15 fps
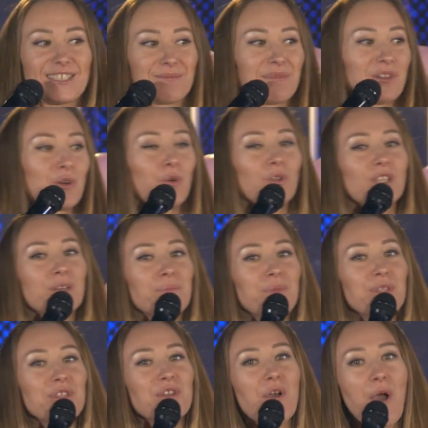Joy, joy,
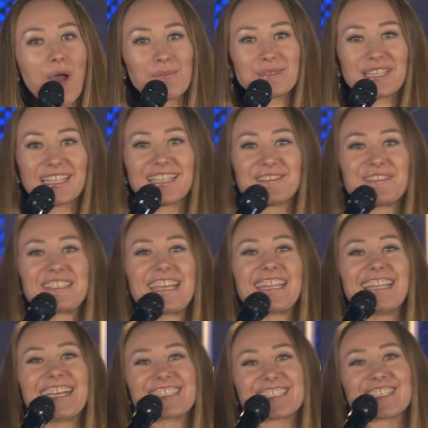joy.
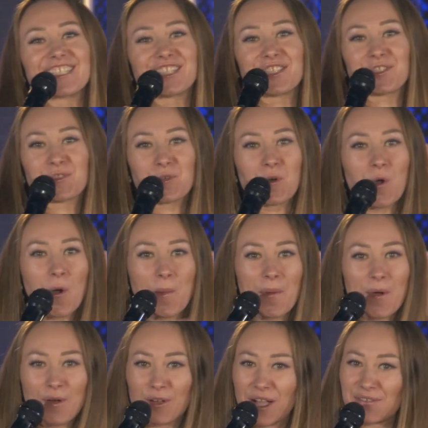So
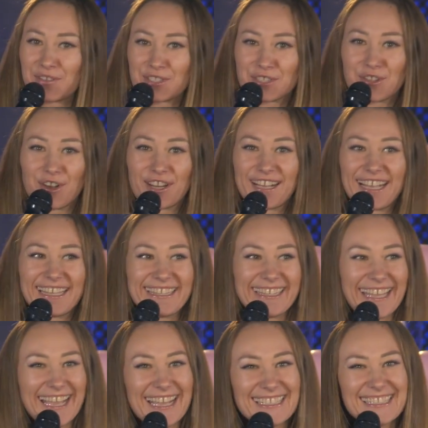just smile
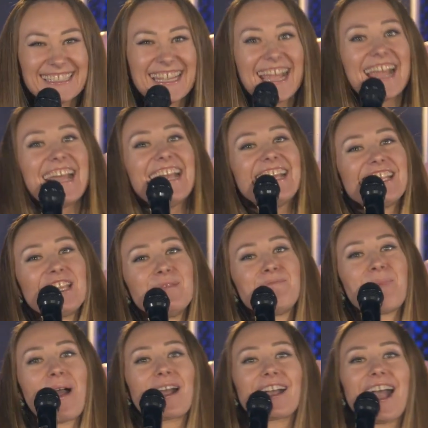with all
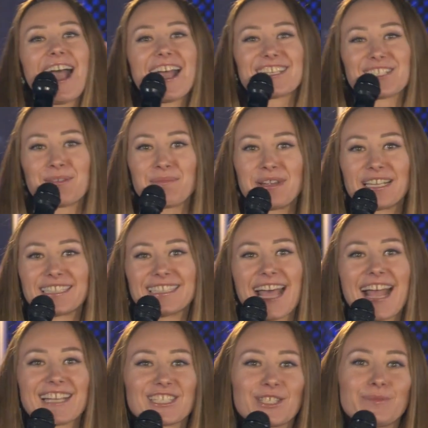our teeth,
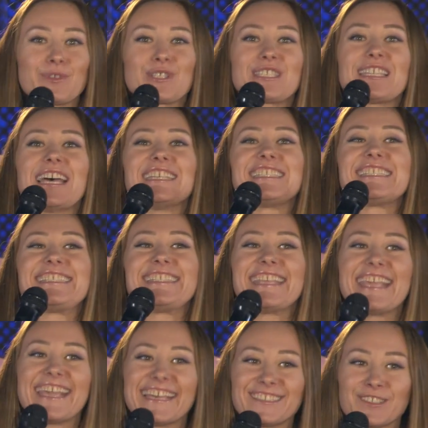how
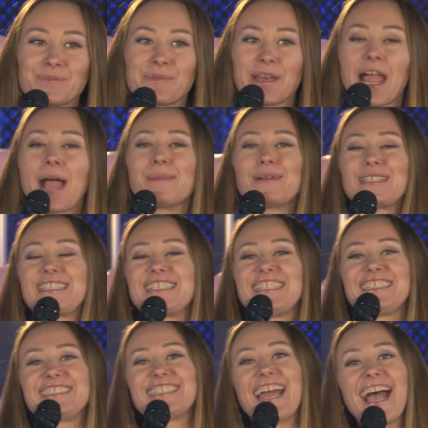many we
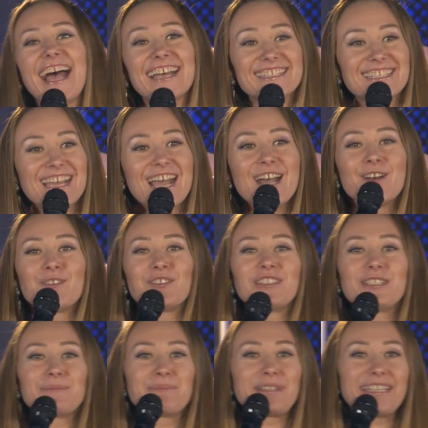have, and
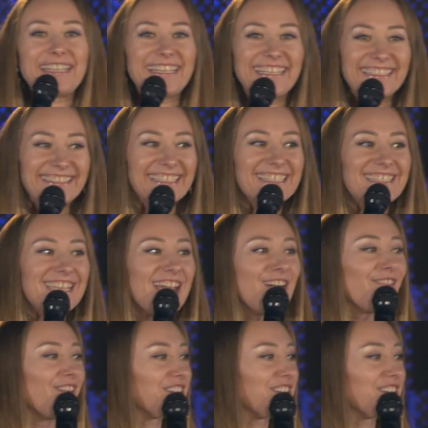show to